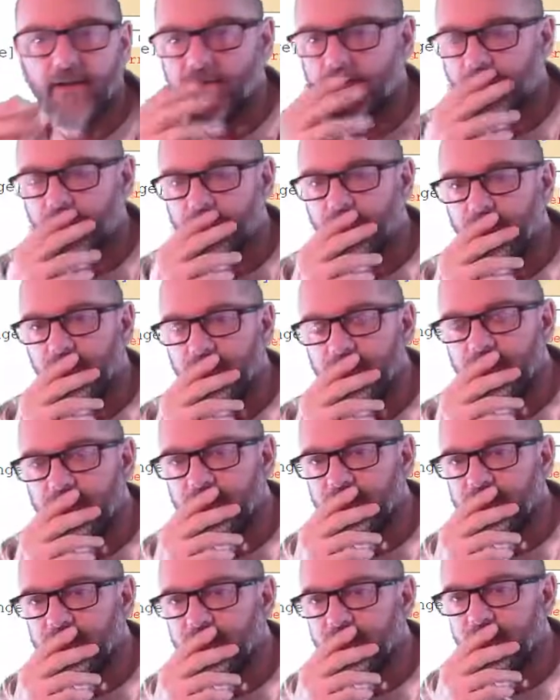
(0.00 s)

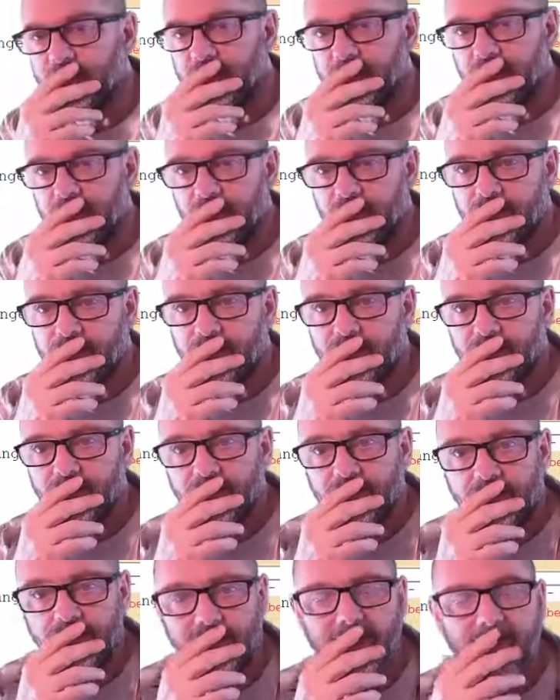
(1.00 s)

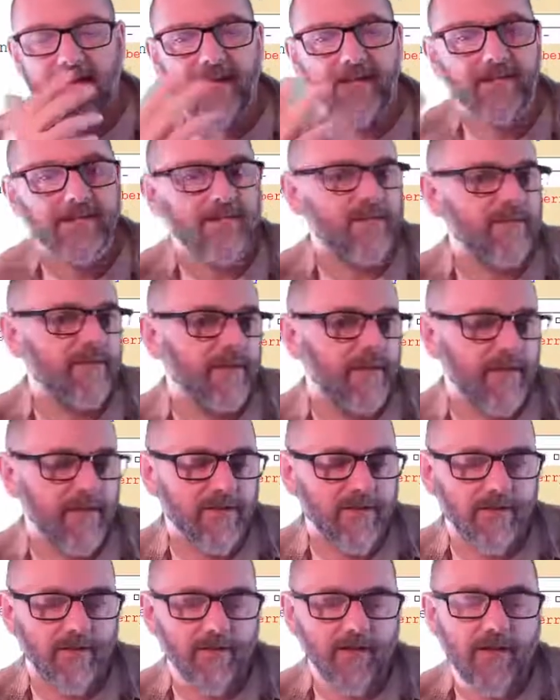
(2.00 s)
the text in
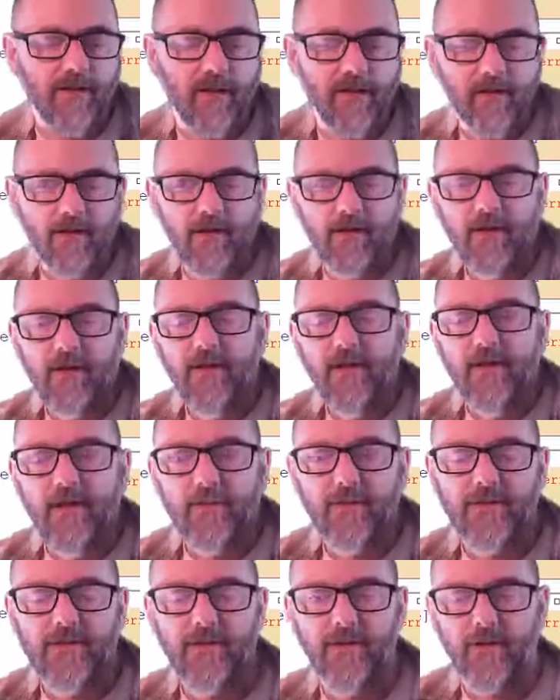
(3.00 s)
a certain color.
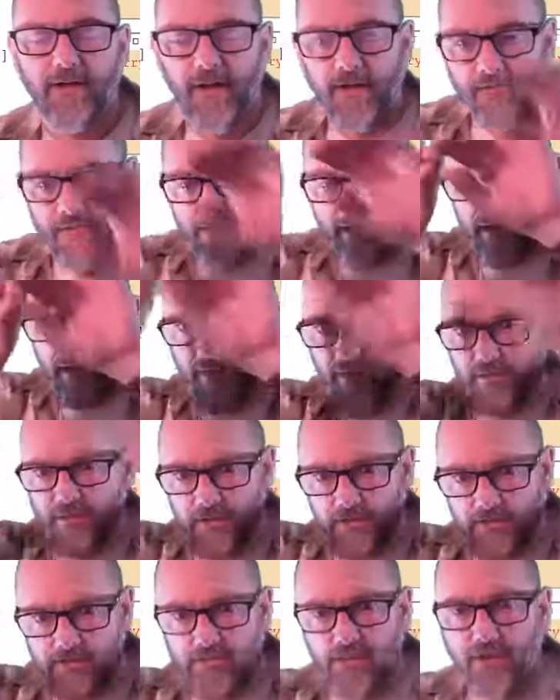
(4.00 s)
But you could have the slot
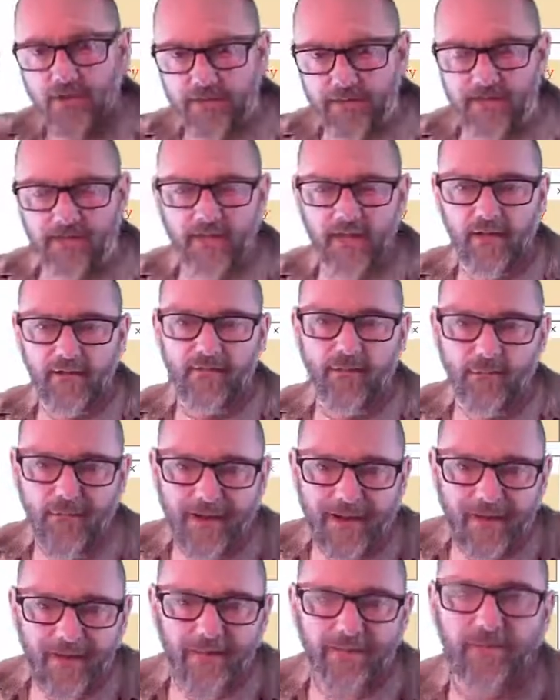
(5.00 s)
machine draw itself
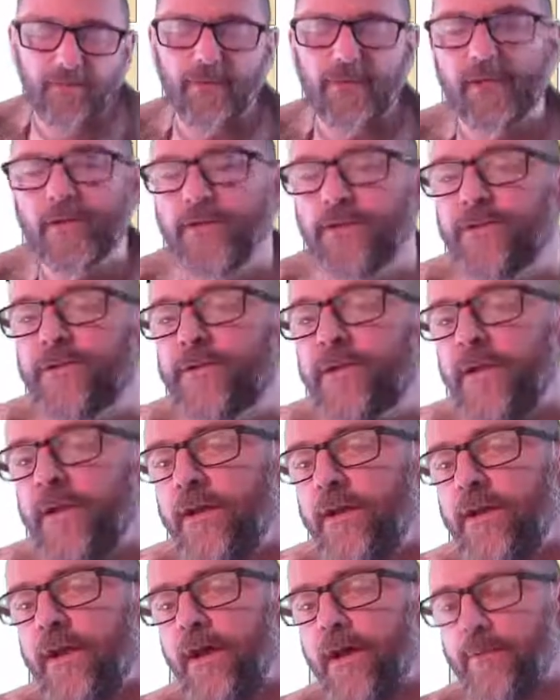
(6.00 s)
around the wheels.
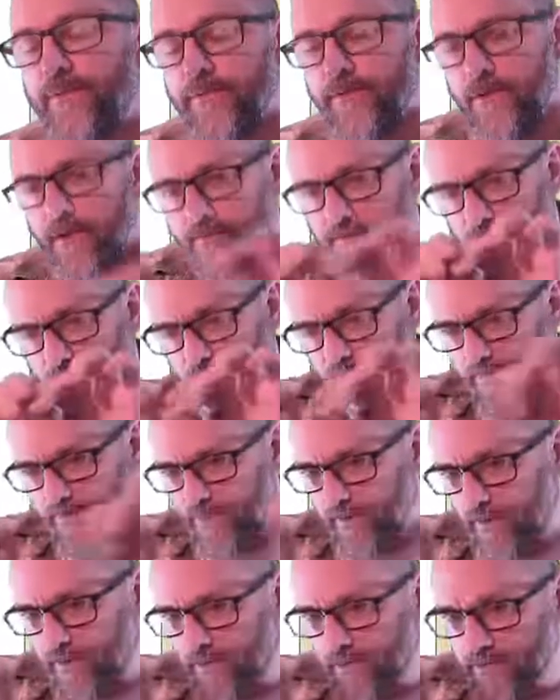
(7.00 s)
You could have the wheels
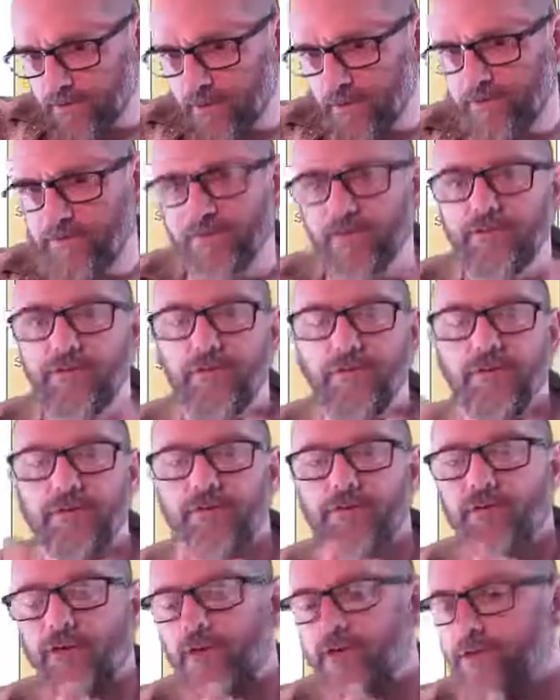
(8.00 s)
be horizontal. You
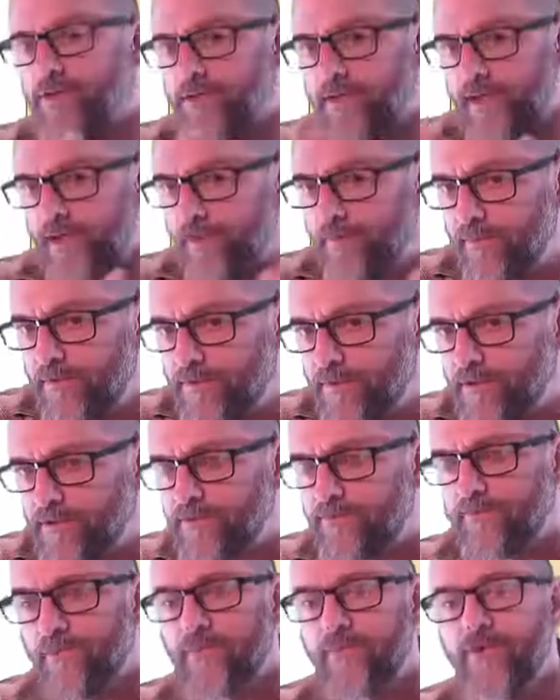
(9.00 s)
could try using
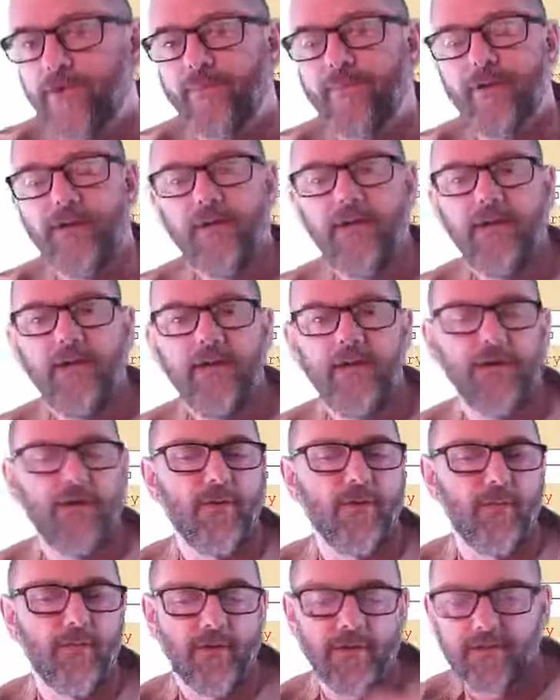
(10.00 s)
images for them. You
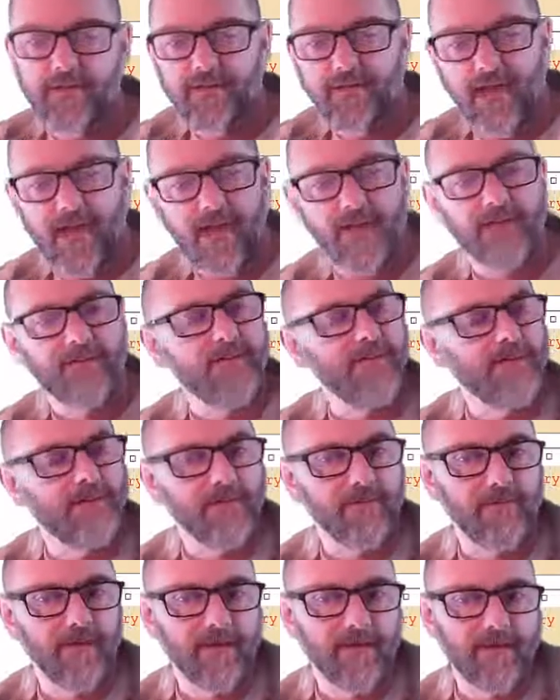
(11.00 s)
could put in sounds and
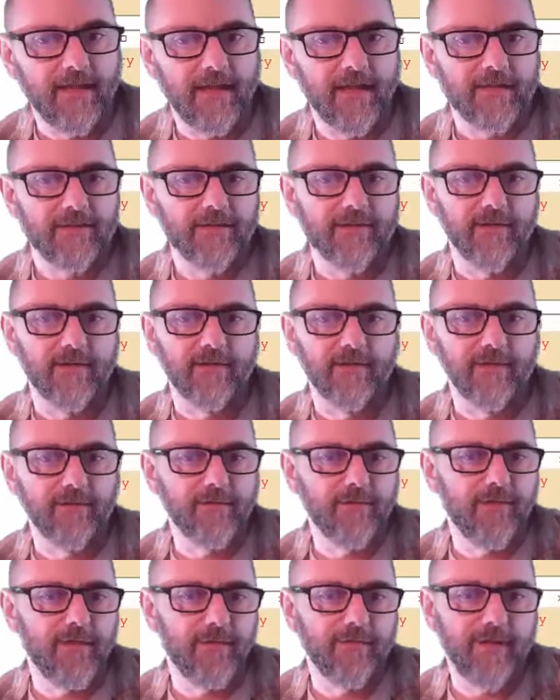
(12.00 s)
stuff like that. So feel
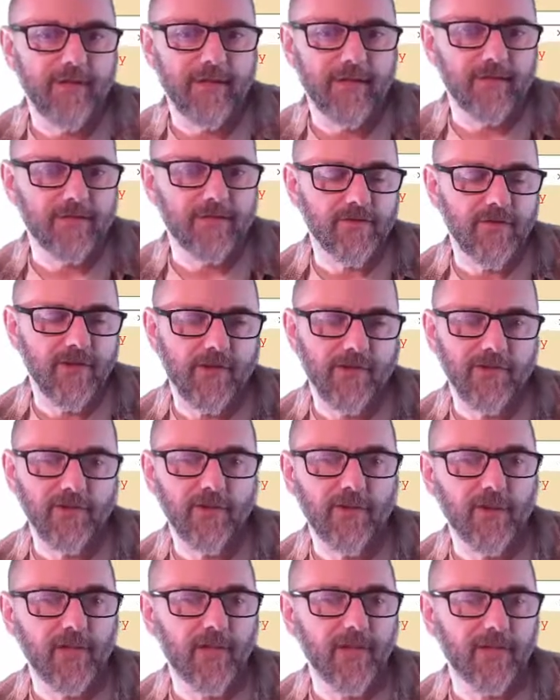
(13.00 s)
free to it try and
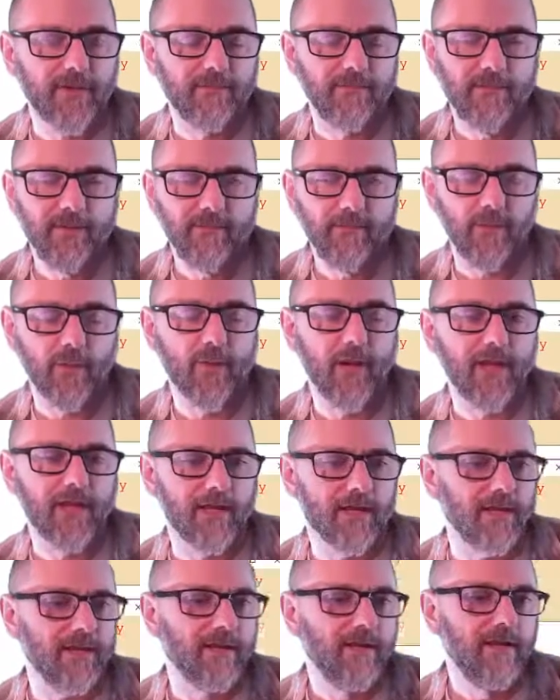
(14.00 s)
look more
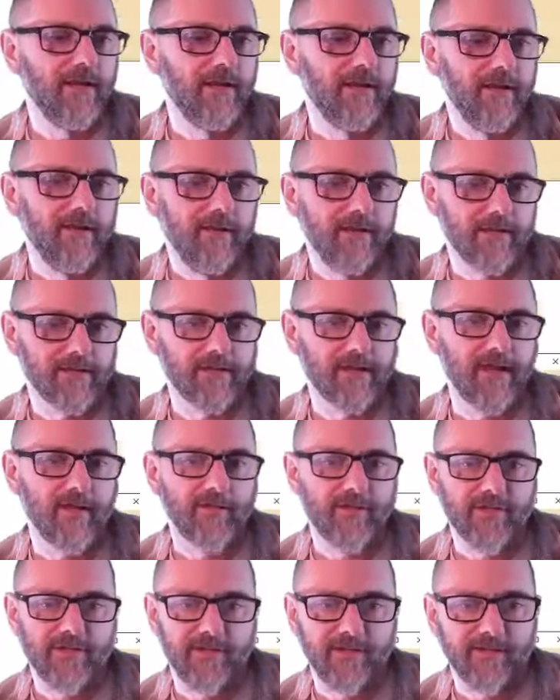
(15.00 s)
like a
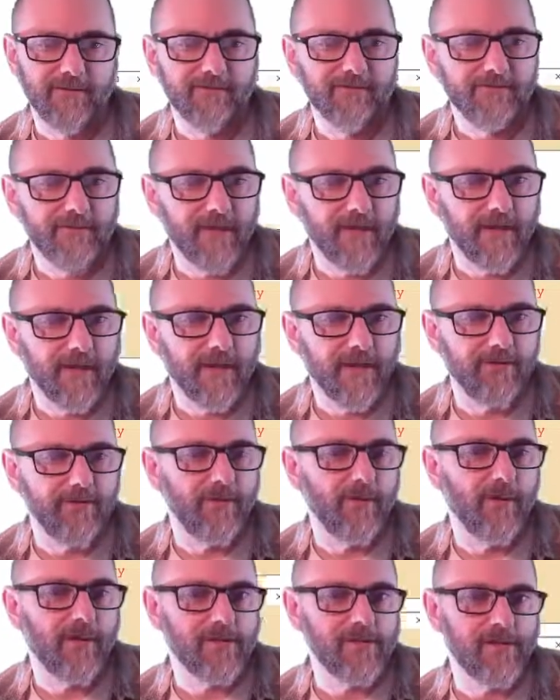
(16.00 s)
slot machine if
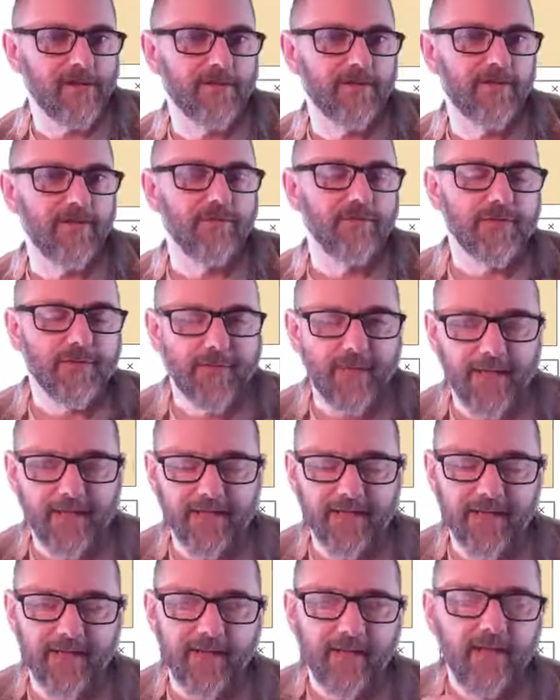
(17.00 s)
you want, as long as you're
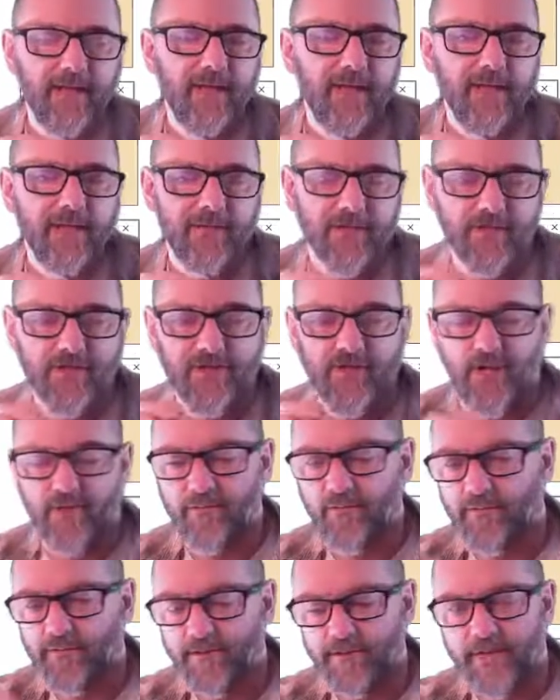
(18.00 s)
respecting the
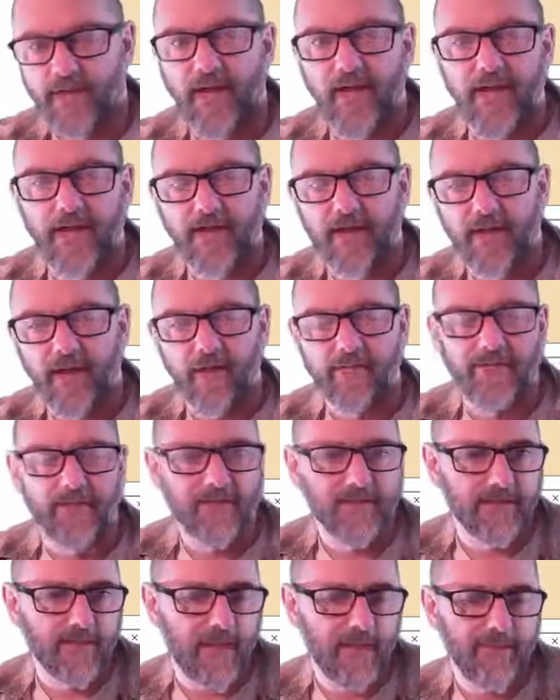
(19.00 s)
general design of the
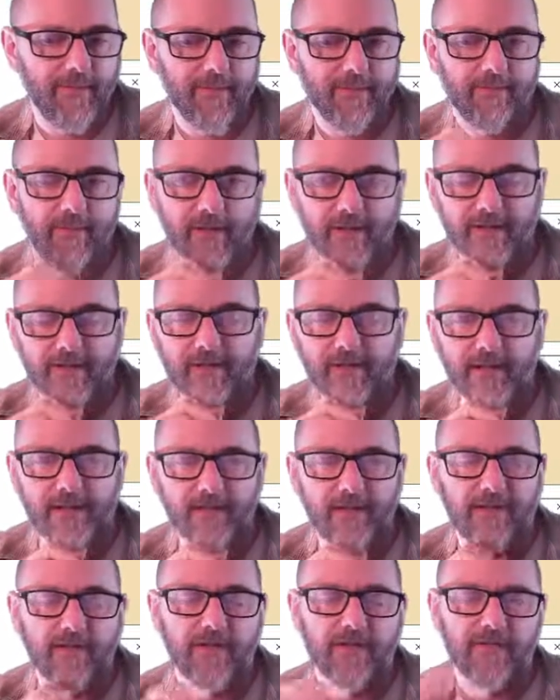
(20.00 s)
assignment, right?
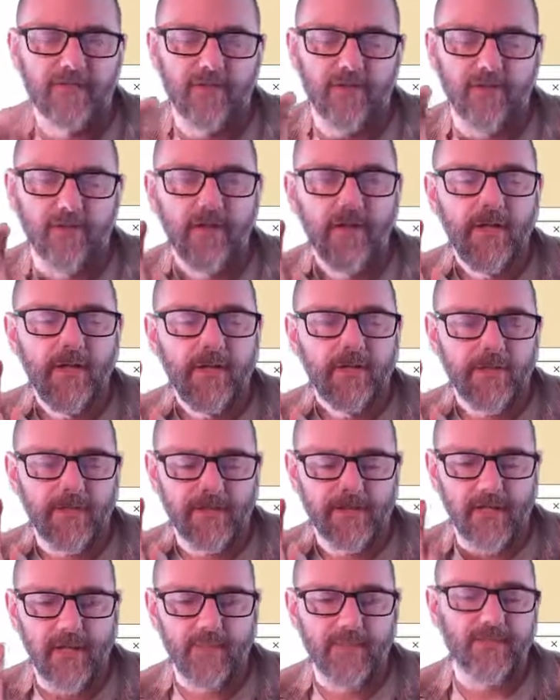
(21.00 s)
So the
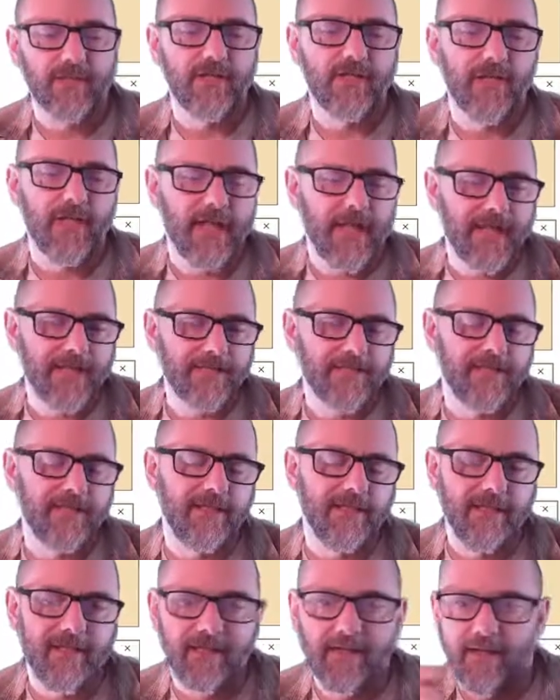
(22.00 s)
slot machine class
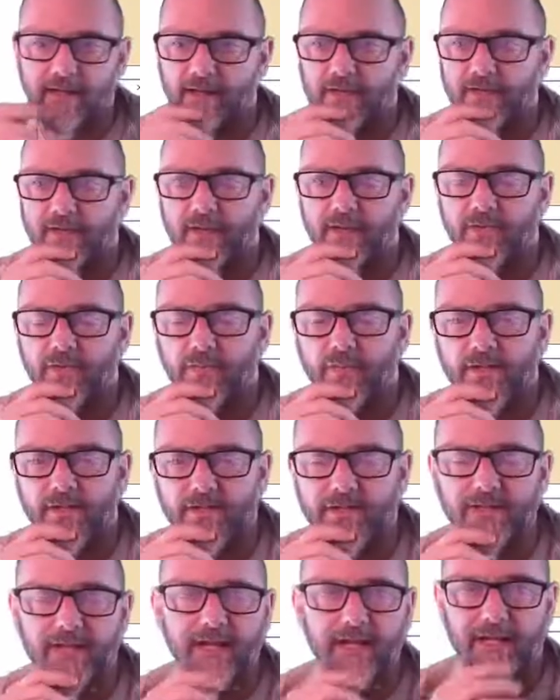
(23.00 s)
and the
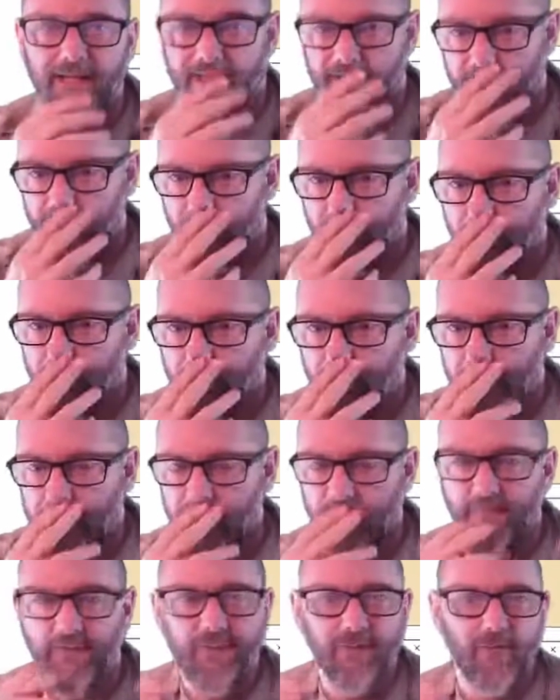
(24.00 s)
wheels class
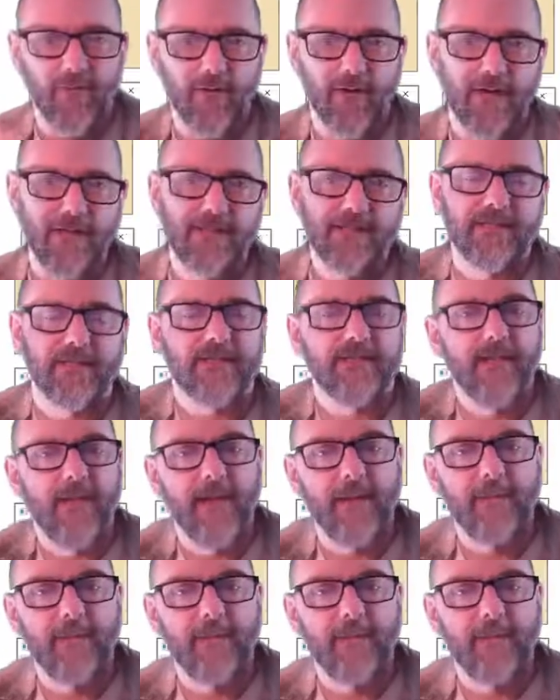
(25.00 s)
should be more or less the